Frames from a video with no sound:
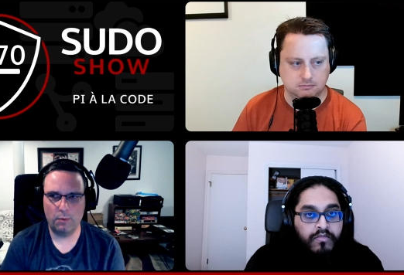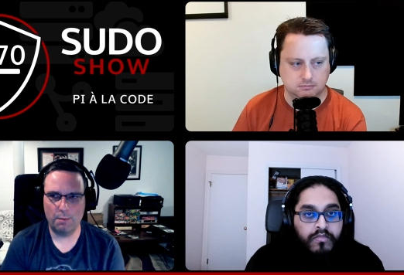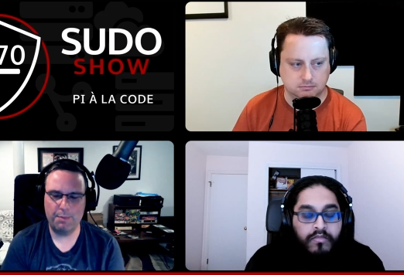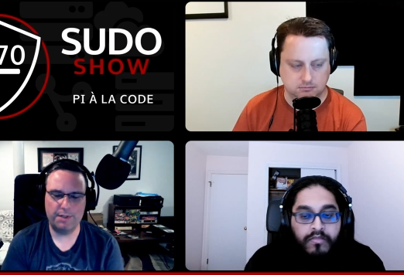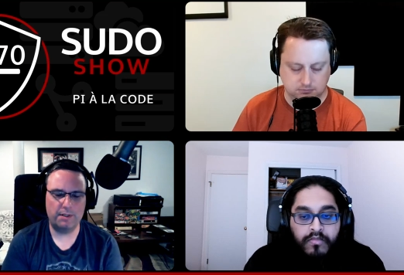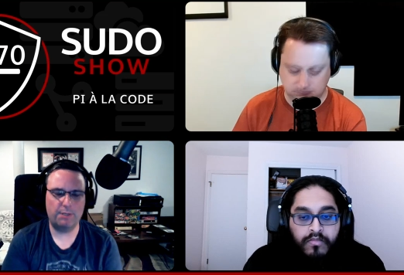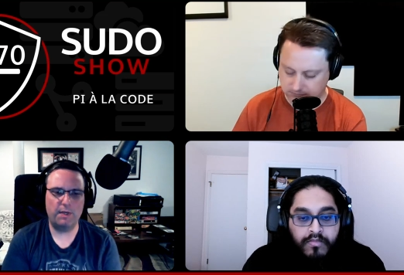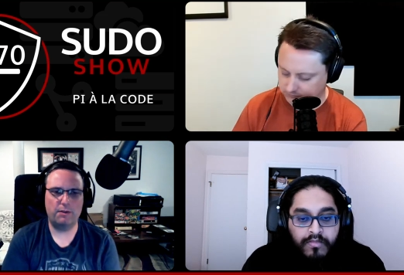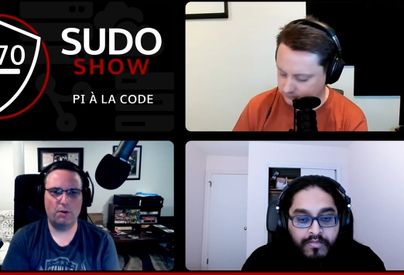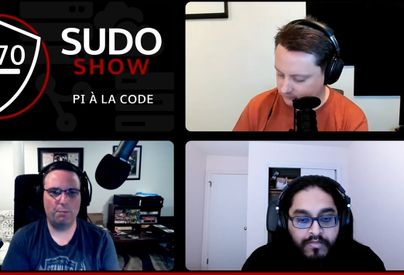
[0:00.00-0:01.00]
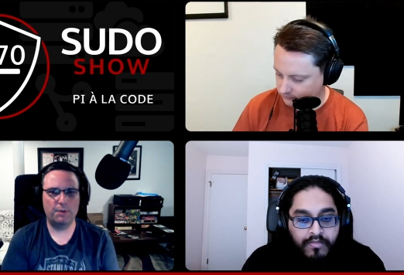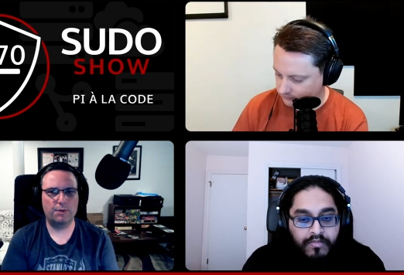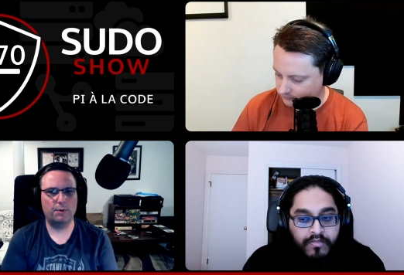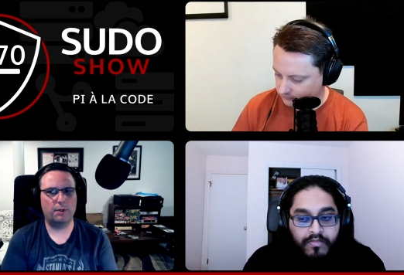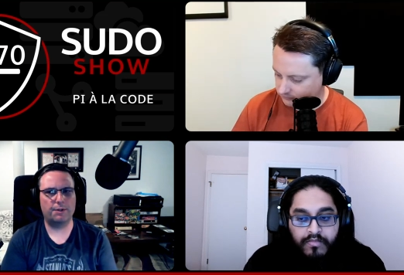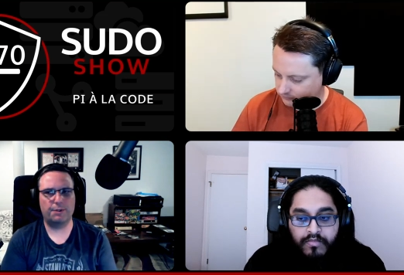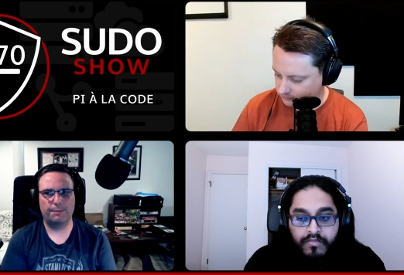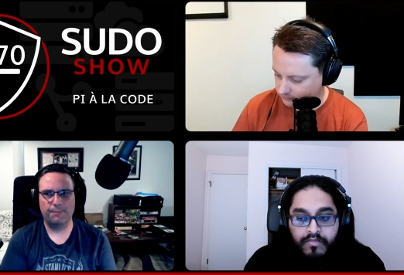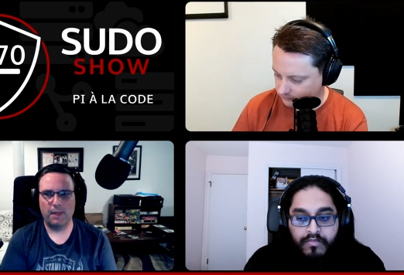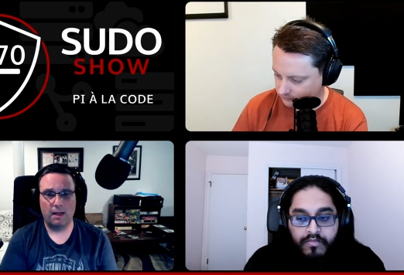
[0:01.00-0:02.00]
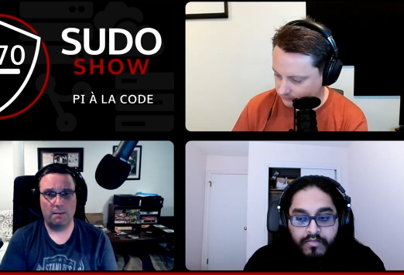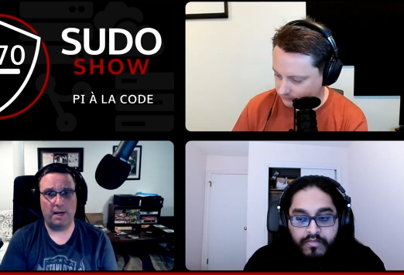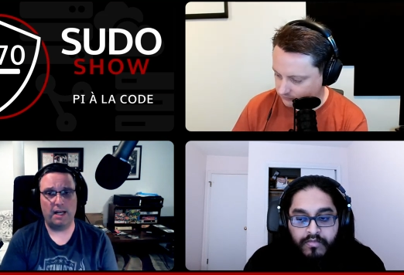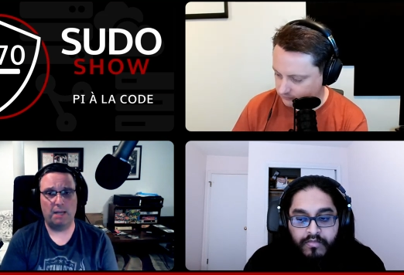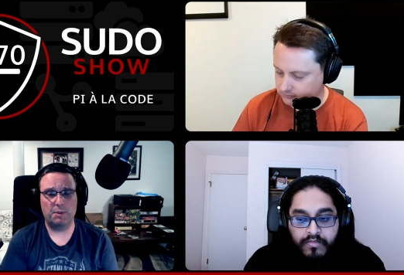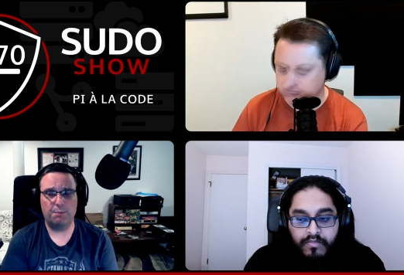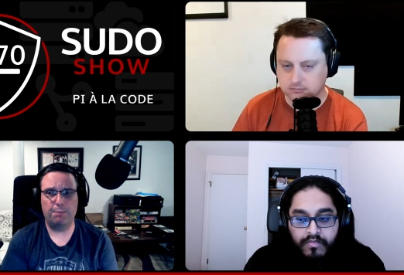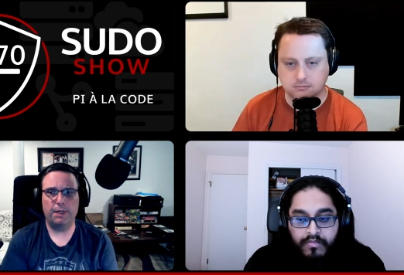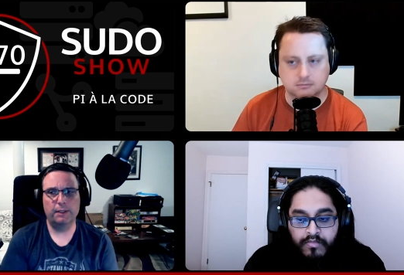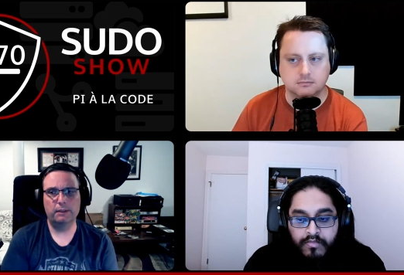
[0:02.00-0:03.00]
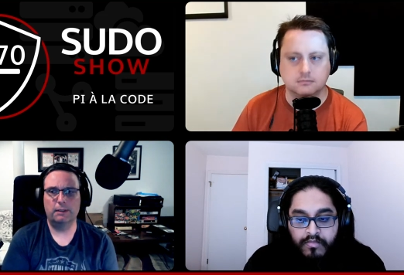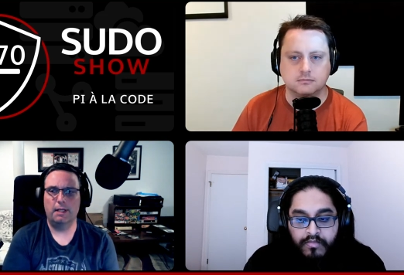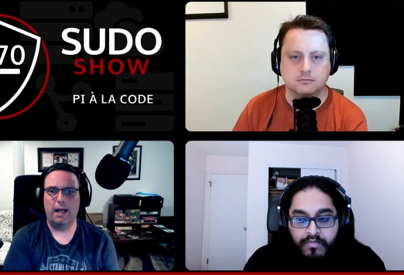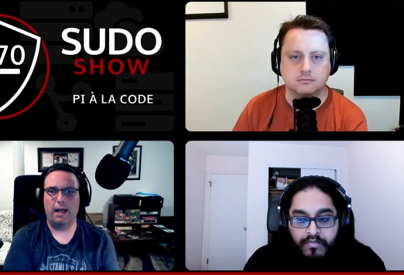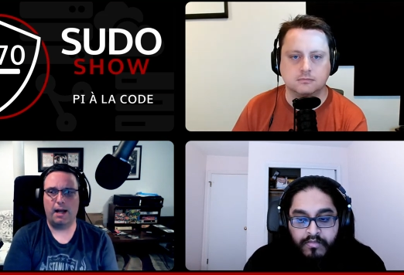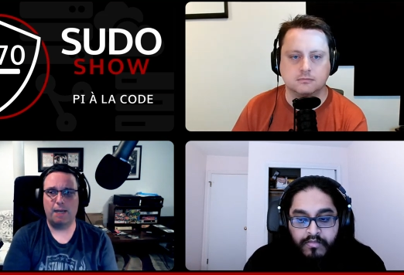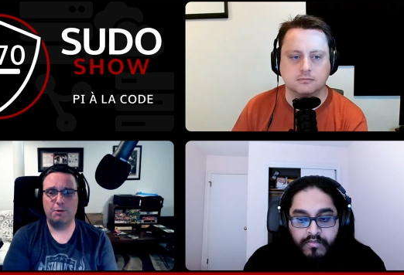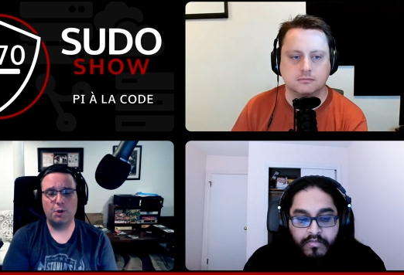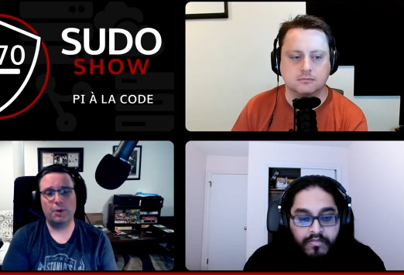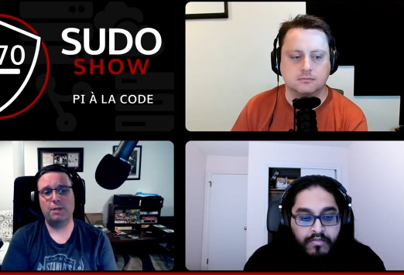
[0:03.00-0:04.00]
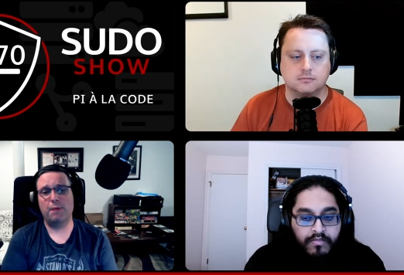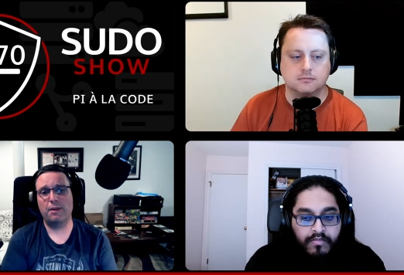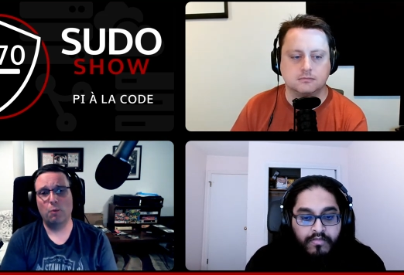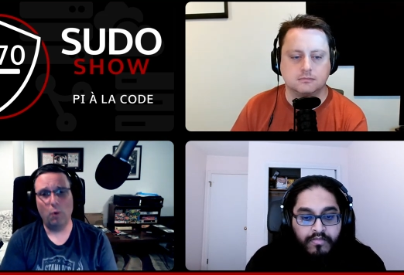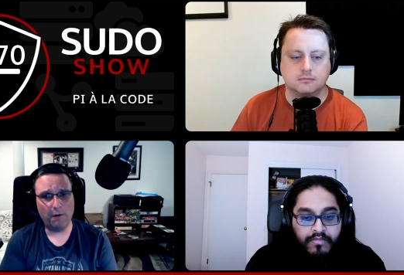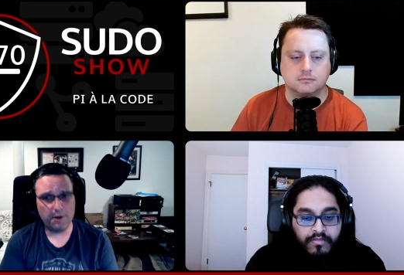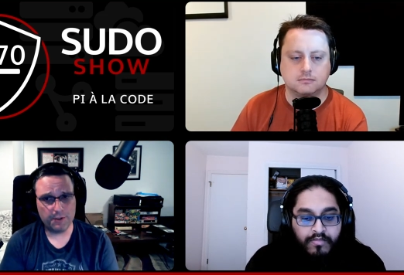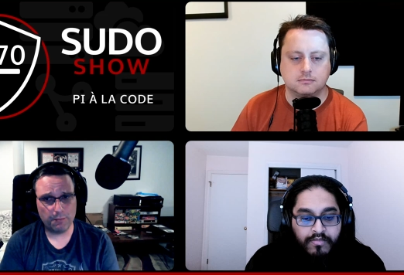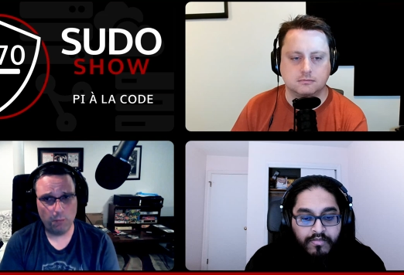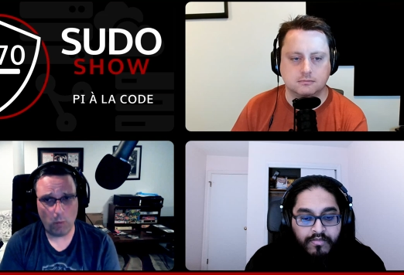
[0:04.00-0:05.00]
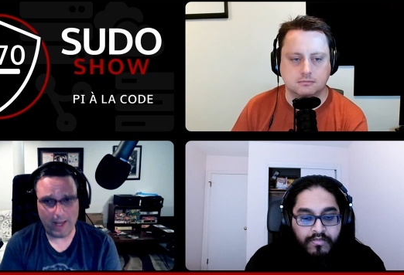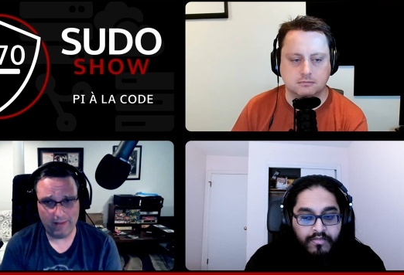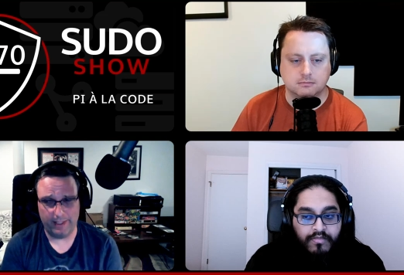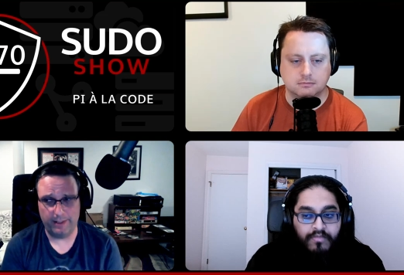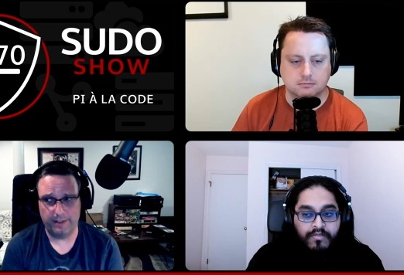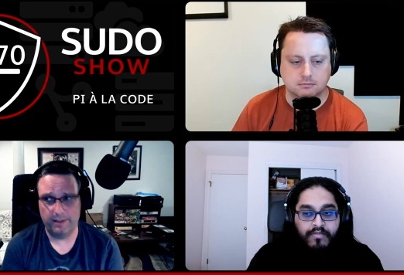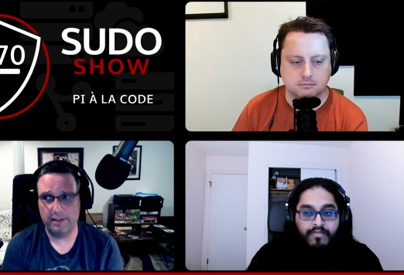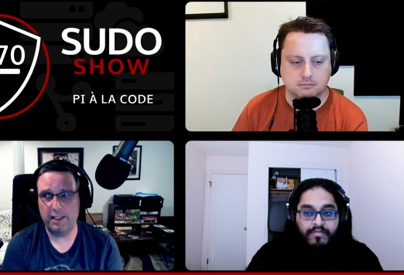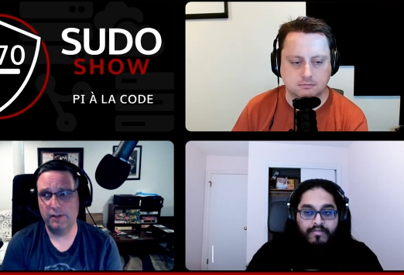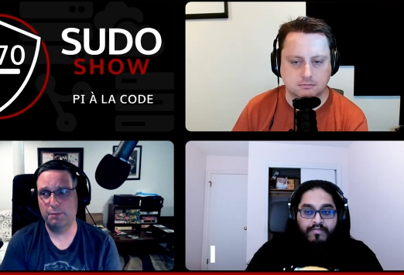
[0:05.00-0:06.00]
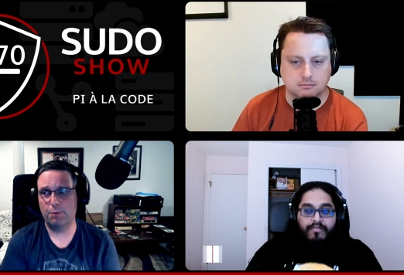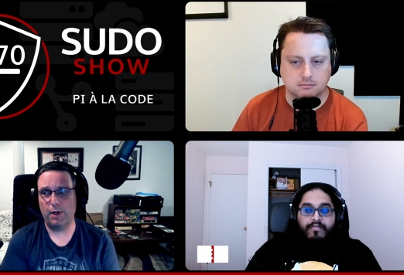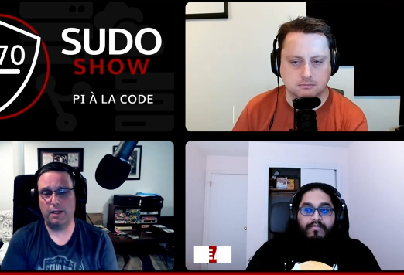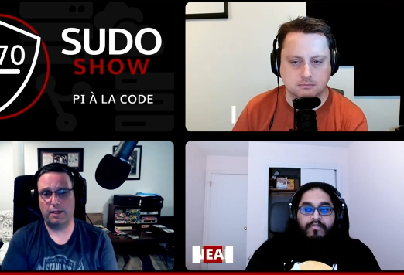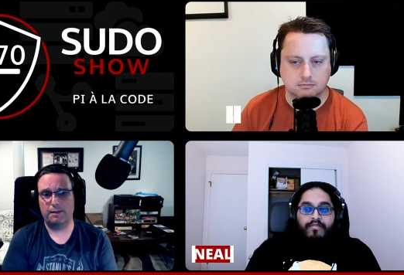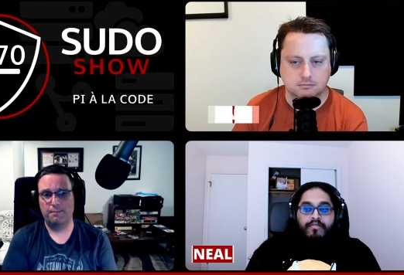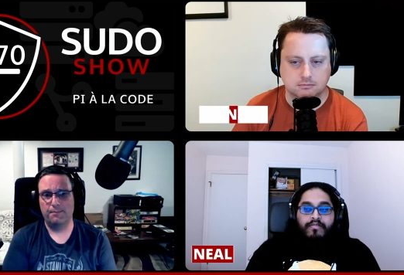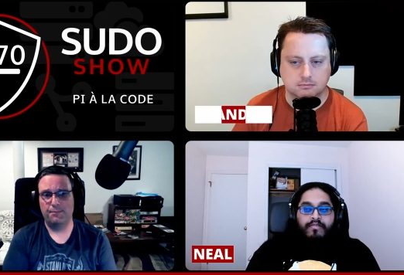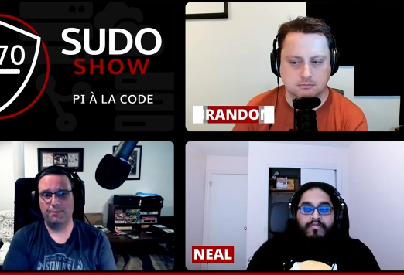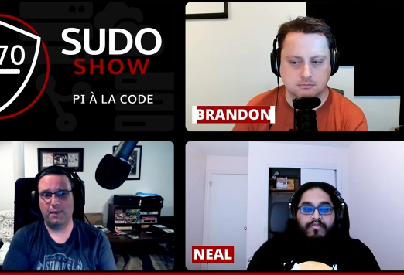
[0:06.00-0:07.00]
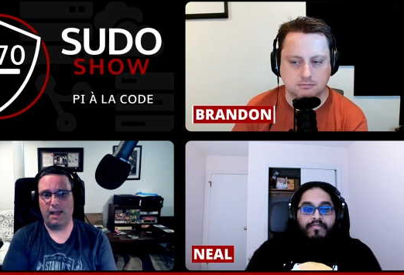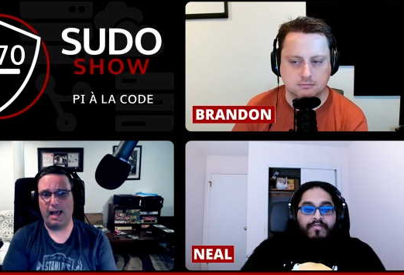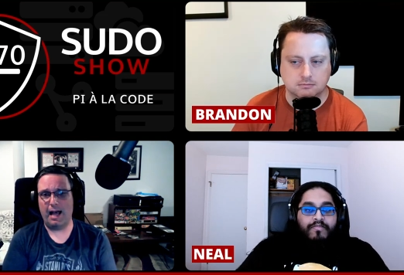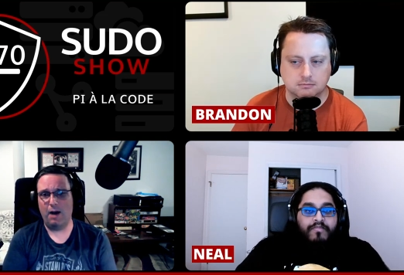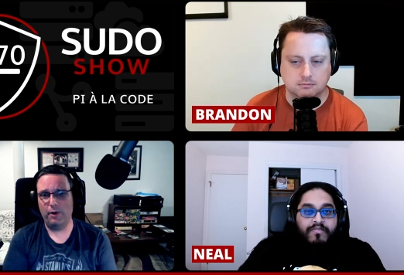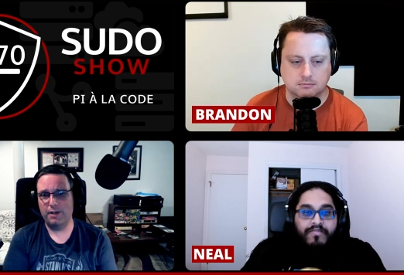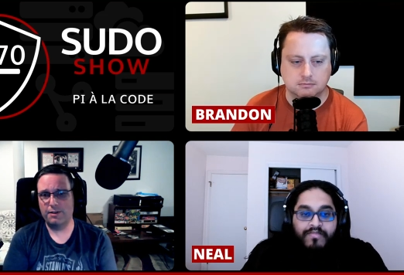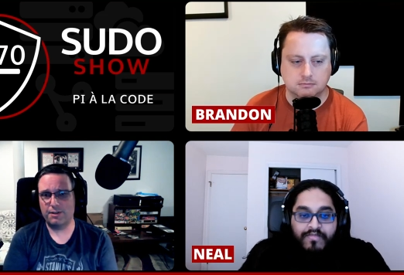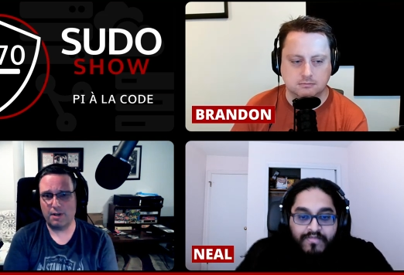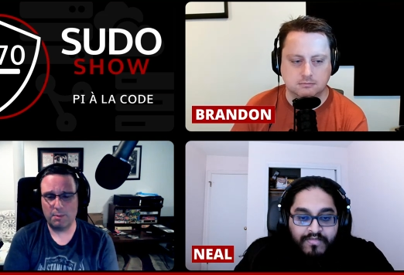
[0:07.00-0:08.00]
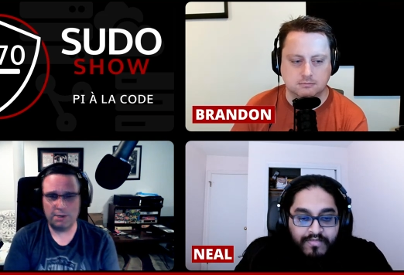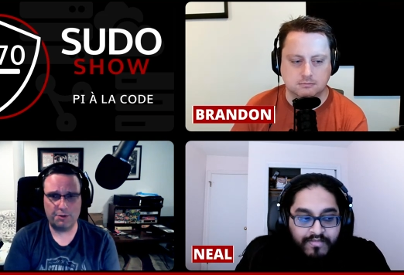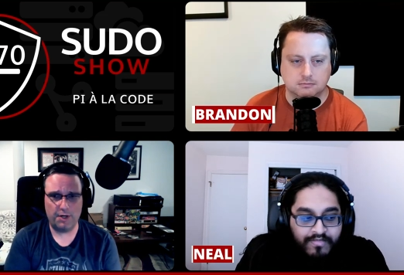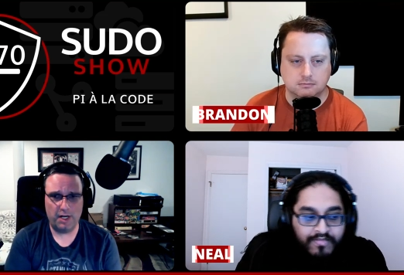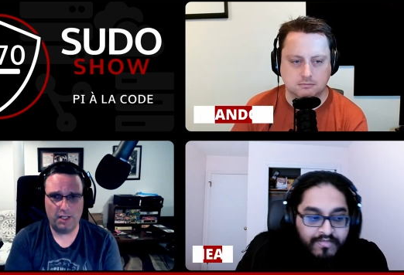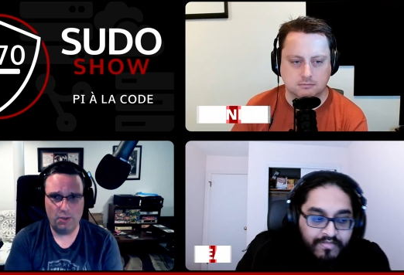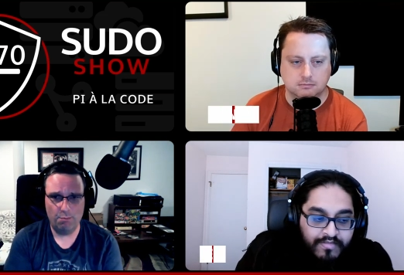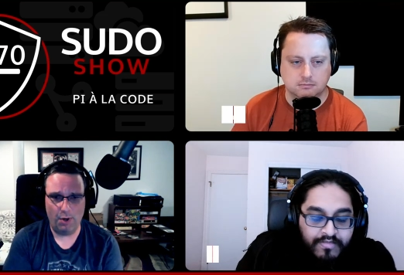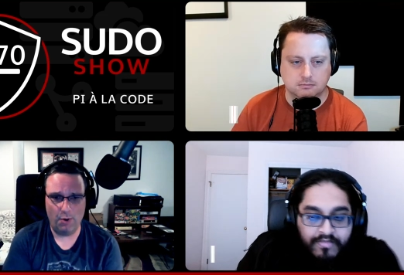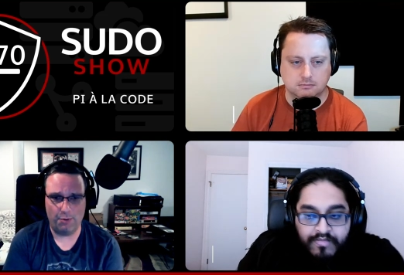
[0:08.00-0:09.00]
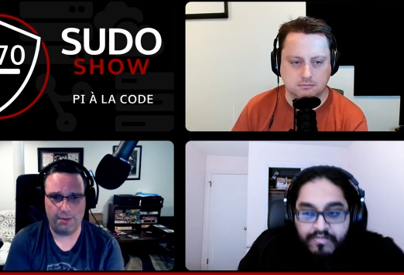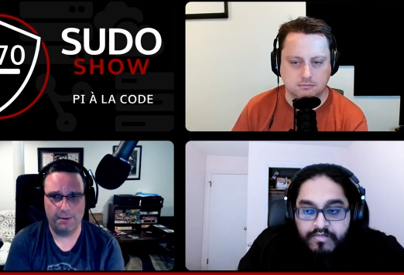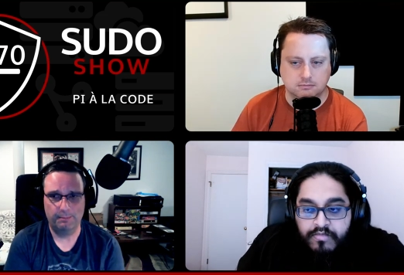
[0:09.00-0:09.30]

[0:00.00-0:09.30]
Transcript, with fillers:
Speaker 1: where business meets open source. My name is Bill, and I am joined by the Warriors of Wayland, Neil and Brandon. How is summer treating you both?